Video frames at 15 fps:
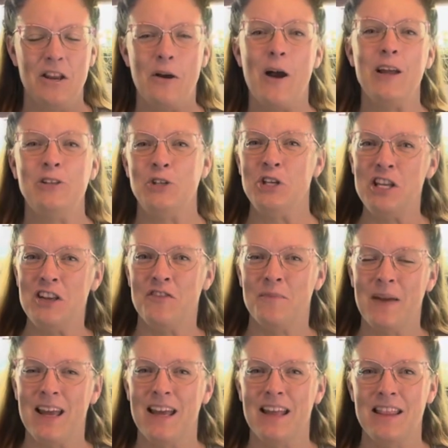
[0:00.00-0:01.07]

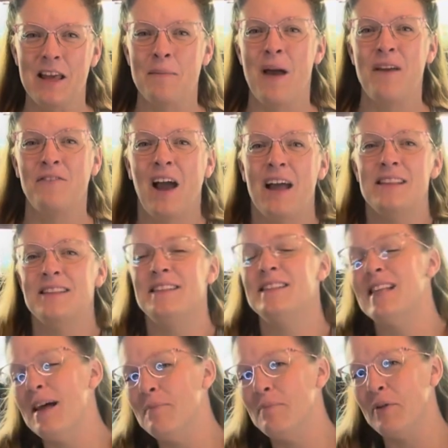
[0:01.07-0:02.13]
achievement in them. I've gotten
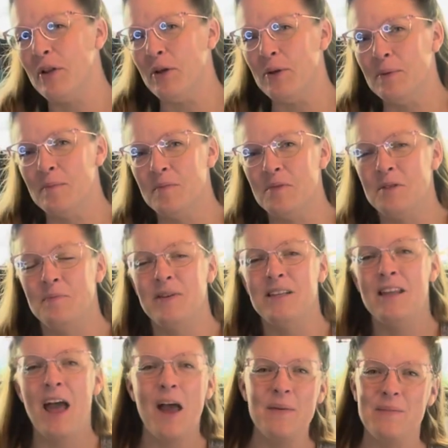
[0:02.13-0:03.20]
some blooms, but
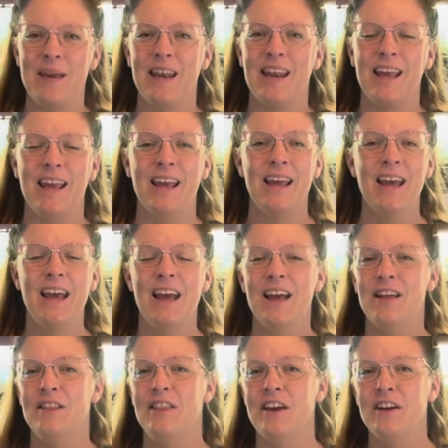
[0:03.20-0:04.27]
not many.
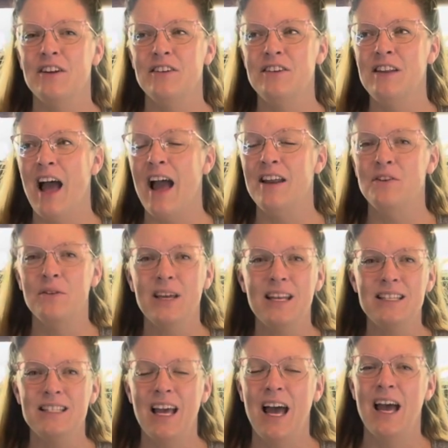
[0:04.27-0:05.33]
I don't get a
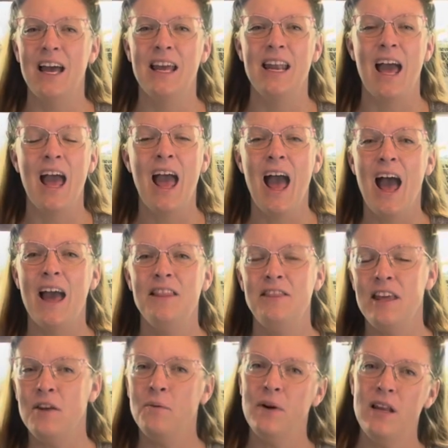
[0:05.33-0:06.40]
ton. I
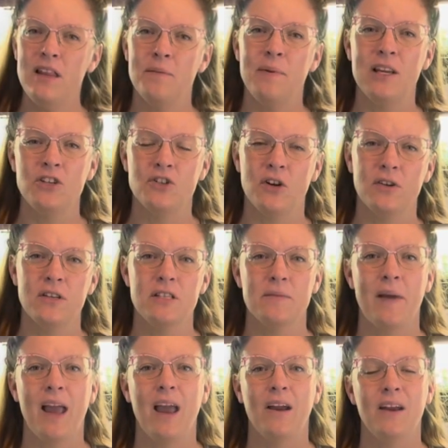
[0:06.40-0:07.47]
think one of the big struggles in
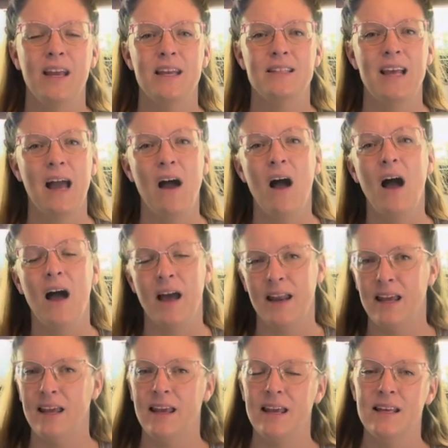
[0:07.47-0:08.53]
my area is how hot
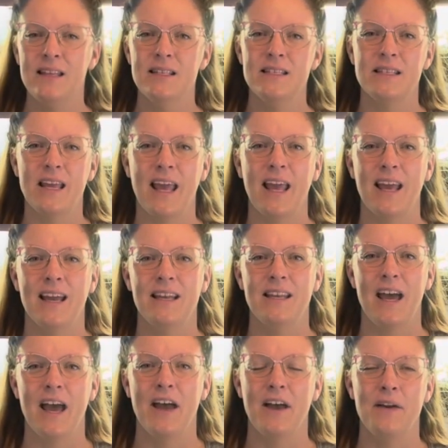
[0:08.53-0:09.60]
it gets,
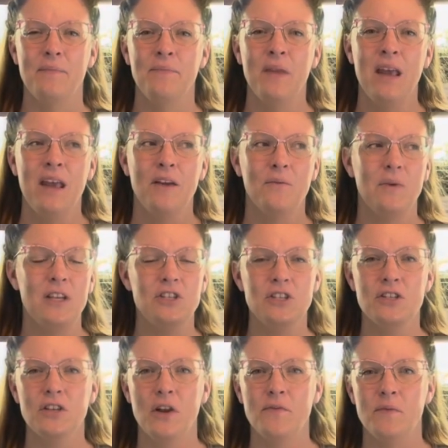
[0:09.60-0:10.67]
and we
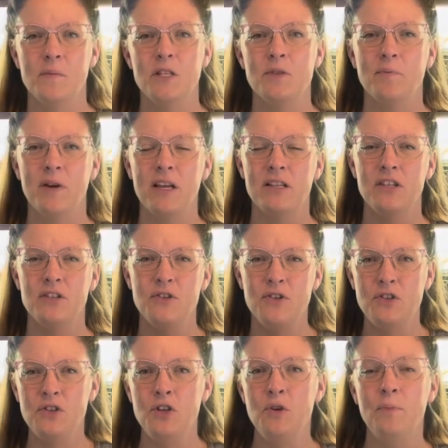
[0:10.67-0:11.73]
just go from spring to
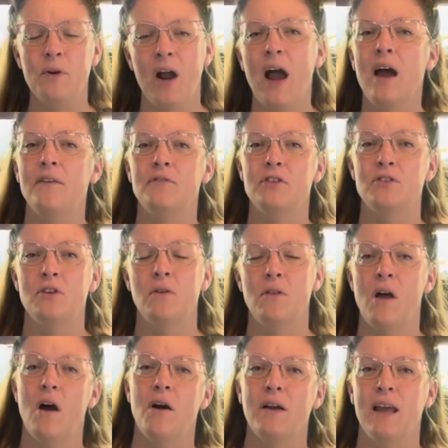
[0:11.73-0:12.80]
super hot for so
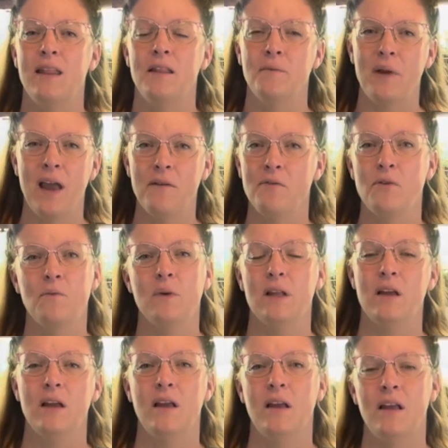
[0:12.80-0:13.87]
long, and then we have a
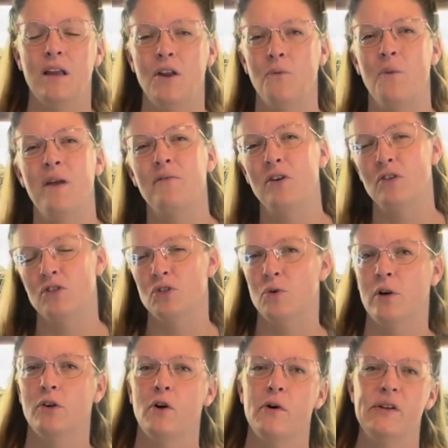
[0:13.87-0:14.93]
really, we have a
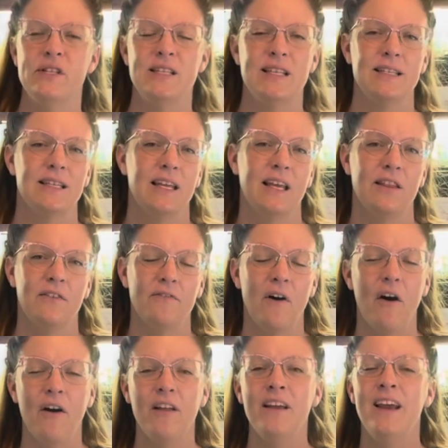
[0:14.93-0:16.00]
short growing season in the
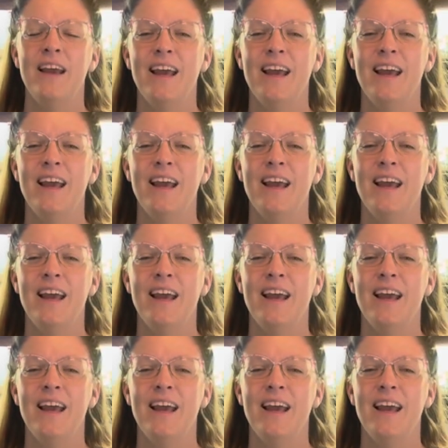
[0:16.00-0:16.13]
fall.